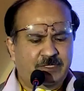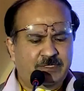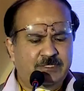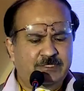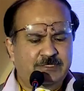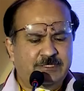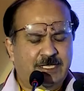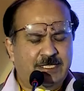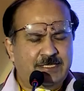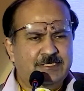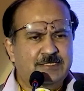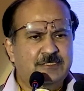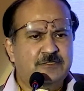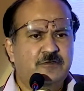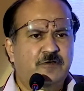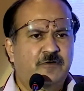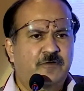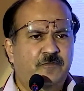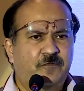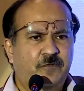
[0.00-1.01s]
the chances
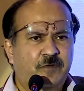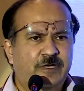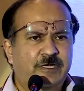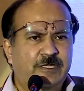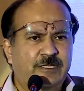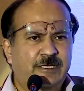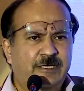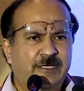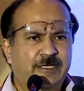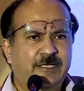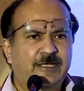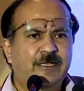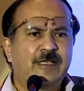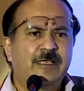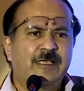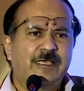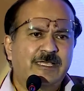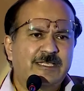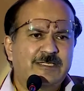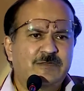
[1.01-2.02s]
of fertility
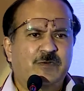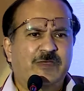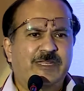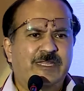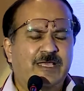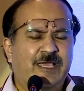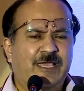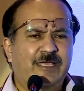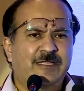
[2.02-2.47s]
is very high.